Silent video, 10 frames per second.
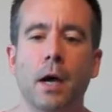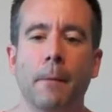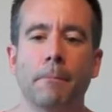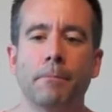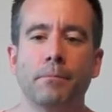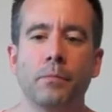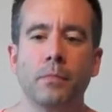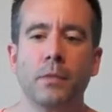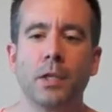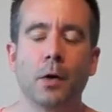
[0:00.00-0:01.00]
um,
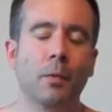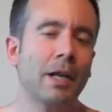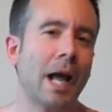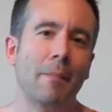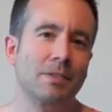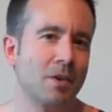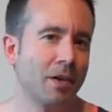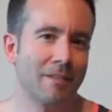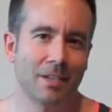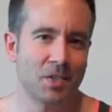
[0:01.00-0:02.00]
you know, when it happens, I'll
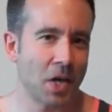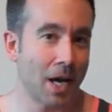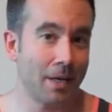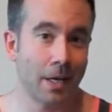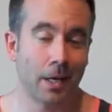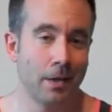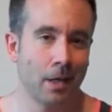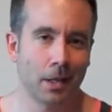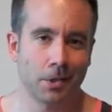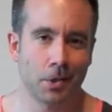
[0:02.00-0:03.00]
give it a shot and
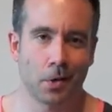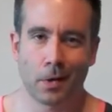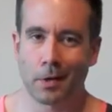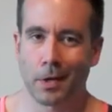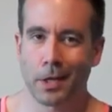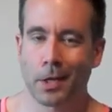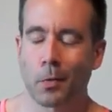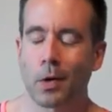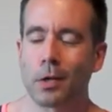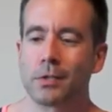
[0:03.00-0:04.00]
I'll let you know how I think it
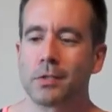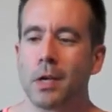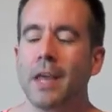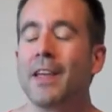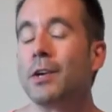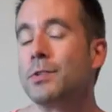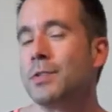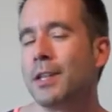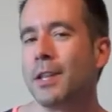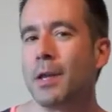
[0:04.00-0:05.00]
works. They also
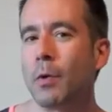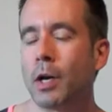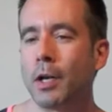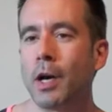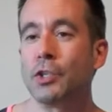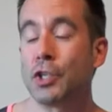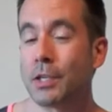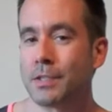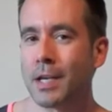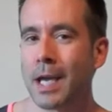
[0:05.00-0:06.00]
said that they were going to
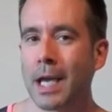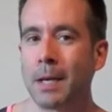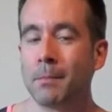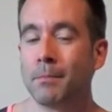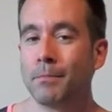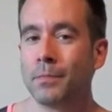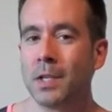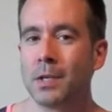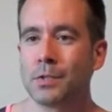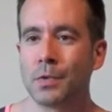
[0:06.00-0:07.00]
adjust the game
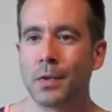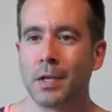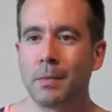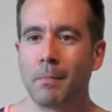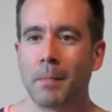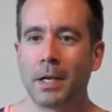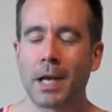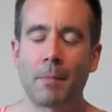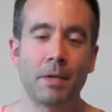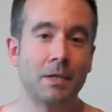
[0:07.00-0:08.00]
so that it might
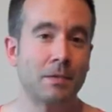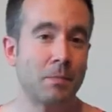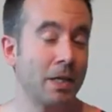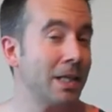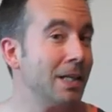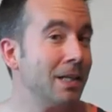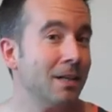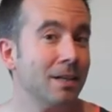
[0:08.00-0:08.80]
not be as picky,